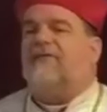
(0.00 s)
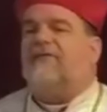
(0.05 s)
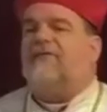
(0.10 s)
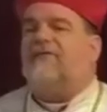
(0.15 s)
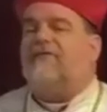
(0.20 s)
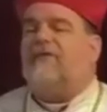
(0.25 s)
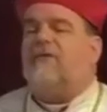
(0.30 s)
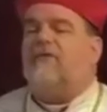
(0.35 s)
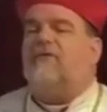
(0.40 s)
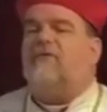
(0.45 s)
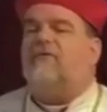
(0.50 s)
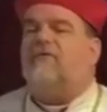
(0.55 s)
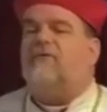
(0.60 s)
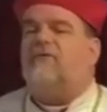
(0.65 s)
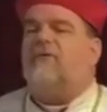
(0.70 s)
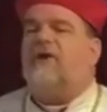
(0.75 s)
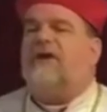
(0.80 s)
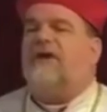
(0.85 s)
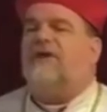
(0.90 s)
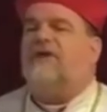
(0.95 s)
slow to
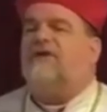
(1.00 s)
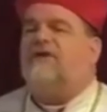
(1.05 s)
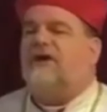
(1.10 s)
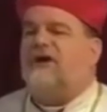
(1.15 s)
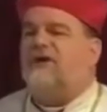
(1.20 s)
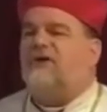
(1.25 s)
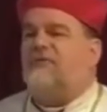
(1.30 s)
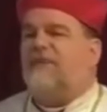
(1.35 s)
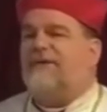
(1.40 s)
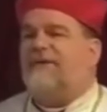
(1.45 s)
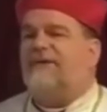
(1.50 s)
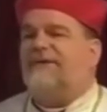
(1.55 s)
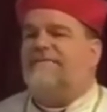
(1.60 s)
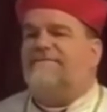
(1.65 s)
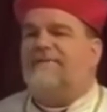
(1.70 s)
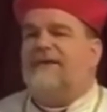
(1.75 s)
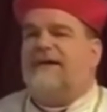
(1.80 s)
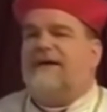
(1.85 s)
wicked judgment,